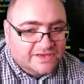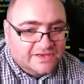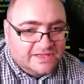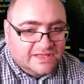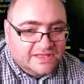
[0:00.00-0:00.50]

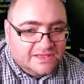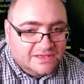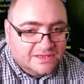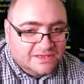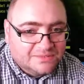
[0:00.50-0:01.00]

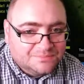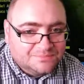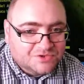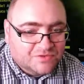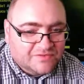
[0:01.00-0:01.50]
a
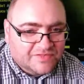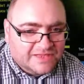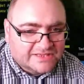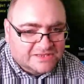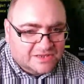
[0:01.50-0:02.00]
sort of, I think
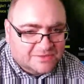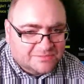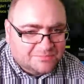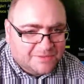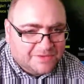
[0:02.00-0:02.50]
it's
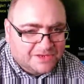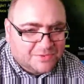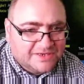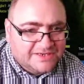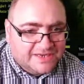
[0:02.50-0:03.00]
maybe a
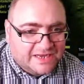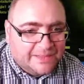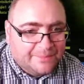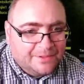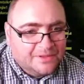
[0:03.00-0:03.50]
20
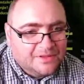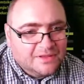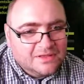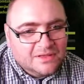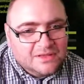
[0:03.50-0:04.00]
clip.
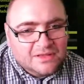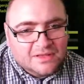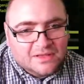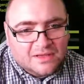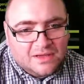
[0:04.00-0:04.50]

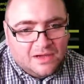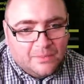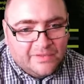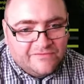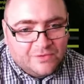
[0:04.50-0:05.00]

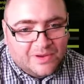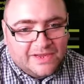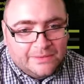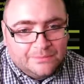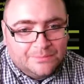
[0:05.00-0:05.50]
If you
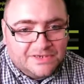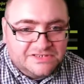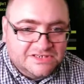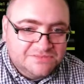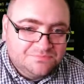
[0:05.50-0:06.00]
aim
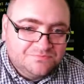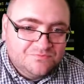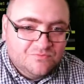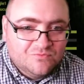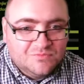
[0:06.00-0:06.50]
basically
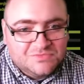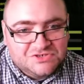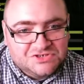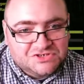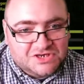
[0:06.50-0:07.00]

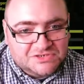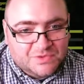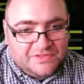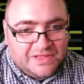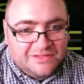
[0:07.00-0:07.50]
just
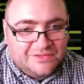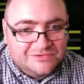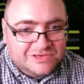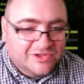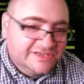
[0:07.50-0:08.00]
where
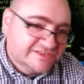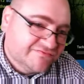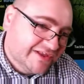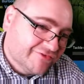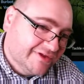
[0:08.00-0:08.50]
those lights are
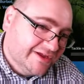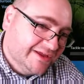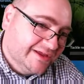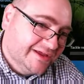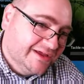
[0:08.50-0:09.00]

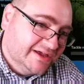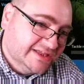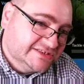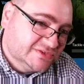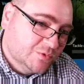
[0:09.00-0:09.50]
flickering
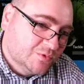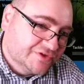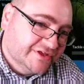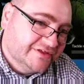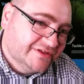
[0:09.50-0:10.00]
against the
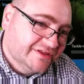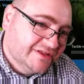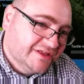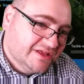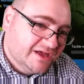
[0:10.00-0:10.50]
water,
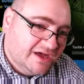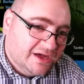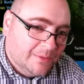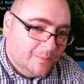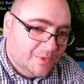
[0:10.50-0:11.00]

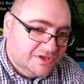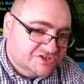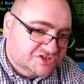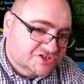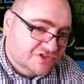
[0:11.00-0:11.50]
and
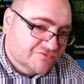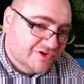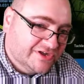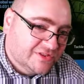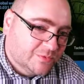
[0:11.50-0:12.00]
just to the
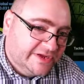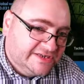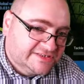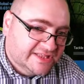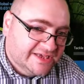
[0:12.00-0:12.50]
right of the
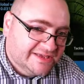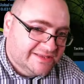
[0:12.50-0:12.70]
weeds there.